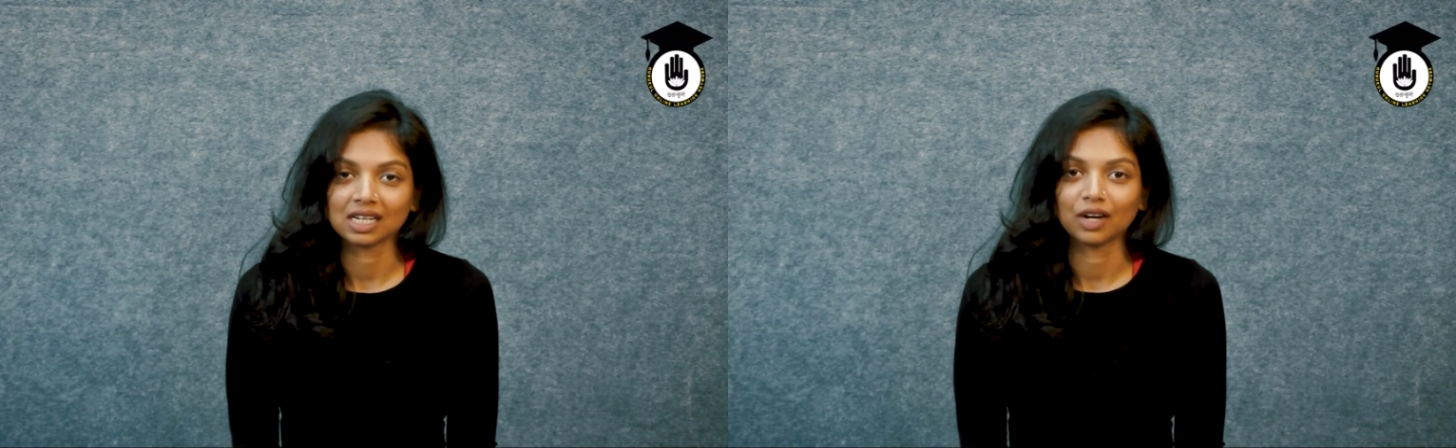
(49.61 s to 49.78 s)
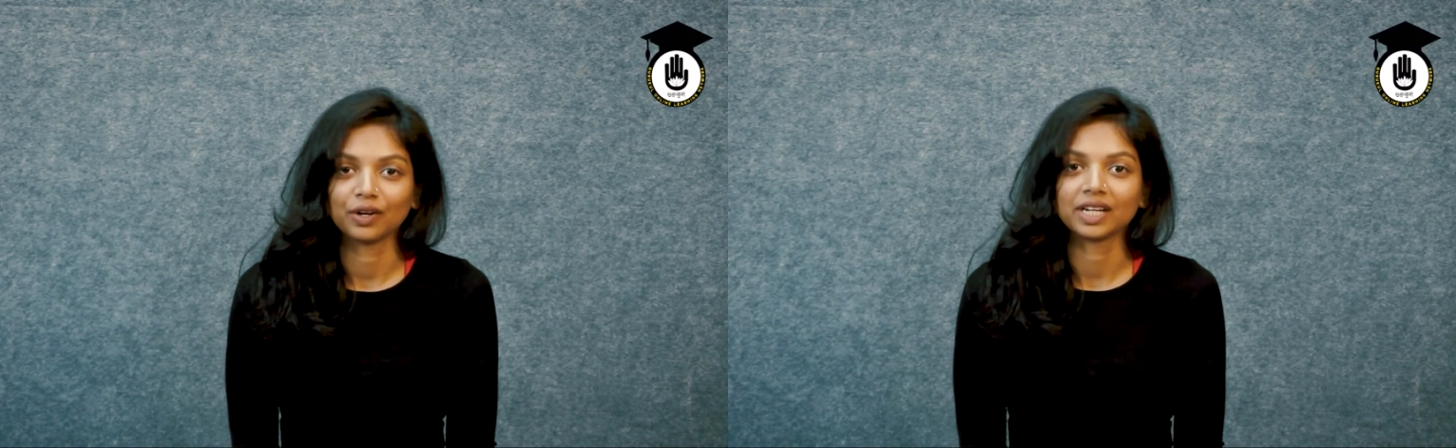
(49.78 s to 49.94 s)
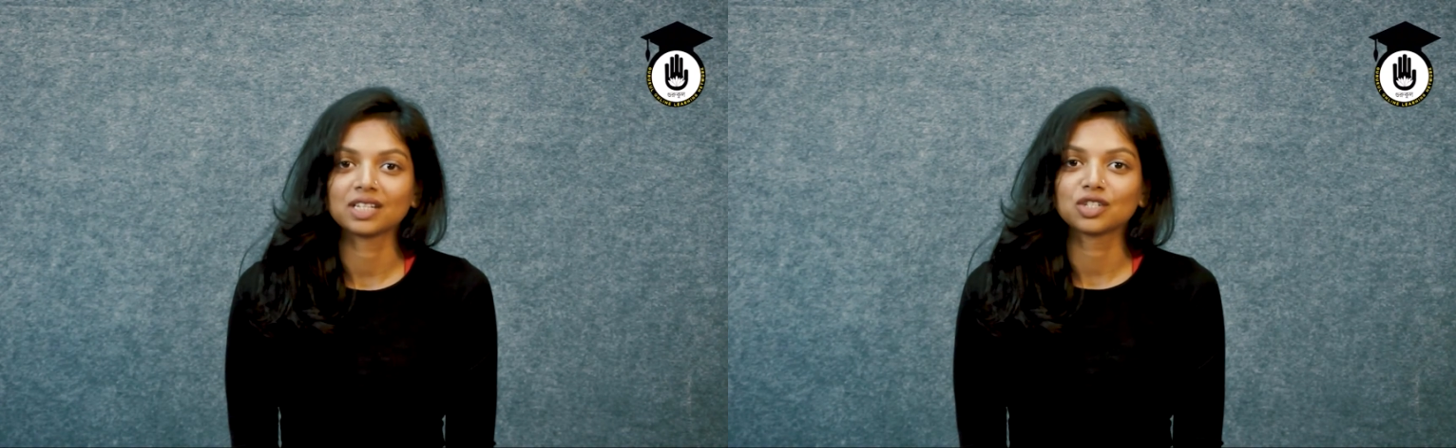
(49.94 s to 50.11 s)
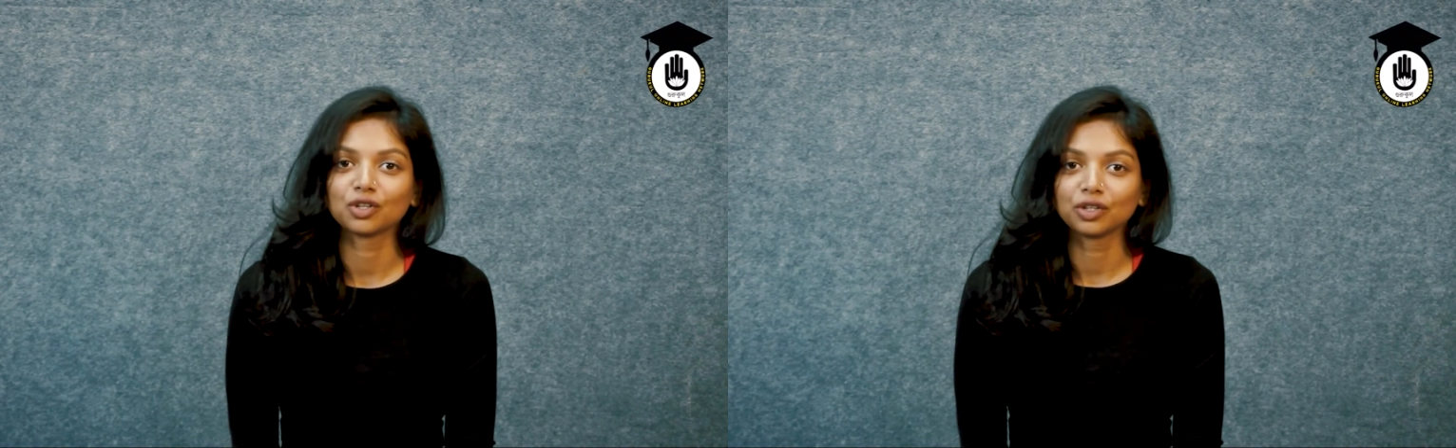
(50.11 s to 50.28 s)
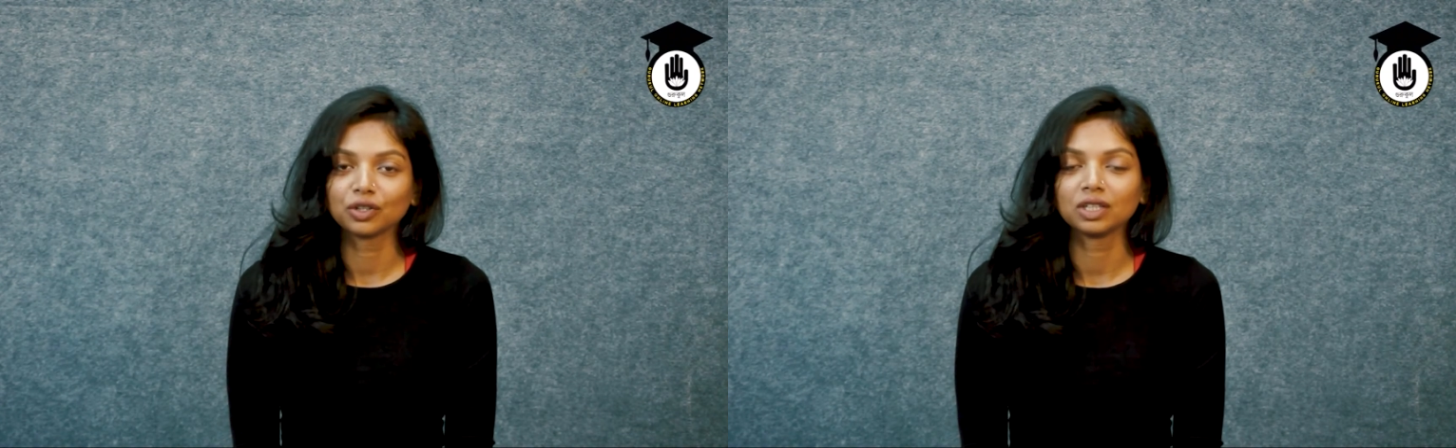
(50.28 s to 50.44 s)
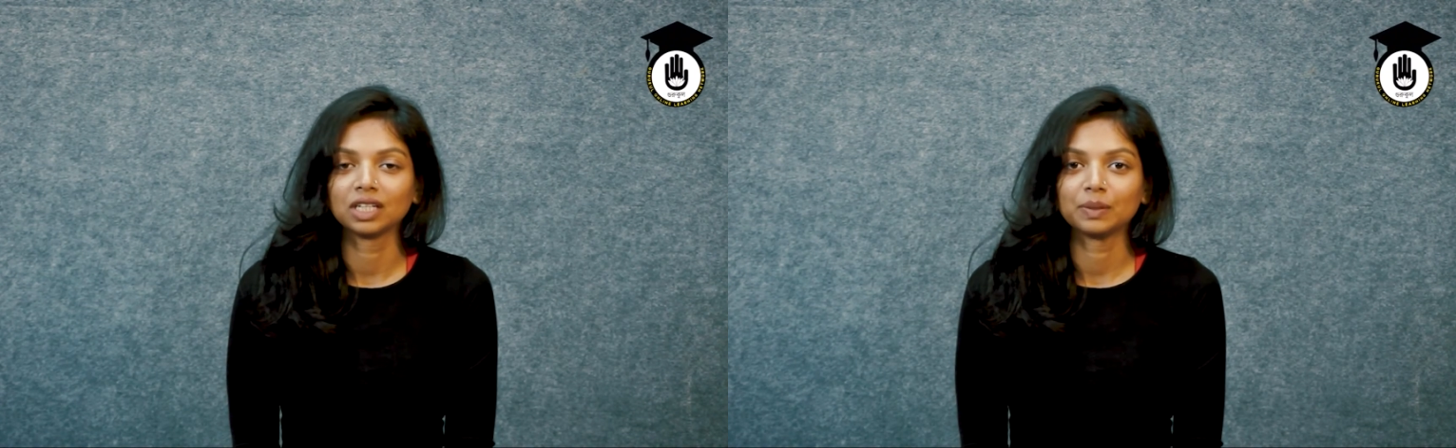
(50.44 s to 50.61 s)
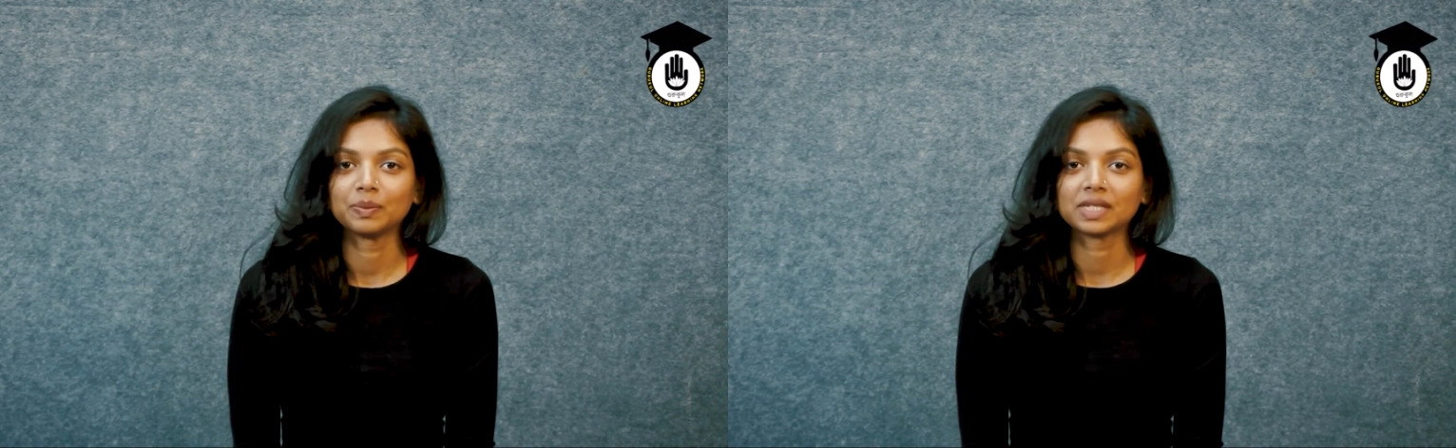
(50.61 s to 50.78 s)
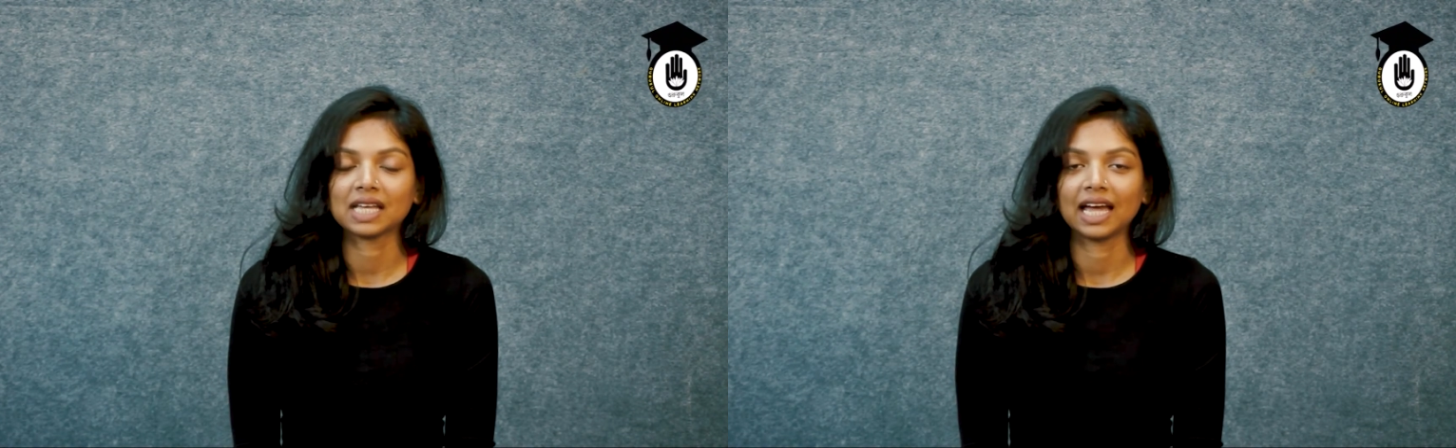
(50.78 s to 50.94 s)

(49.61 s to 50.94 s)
our external limbs,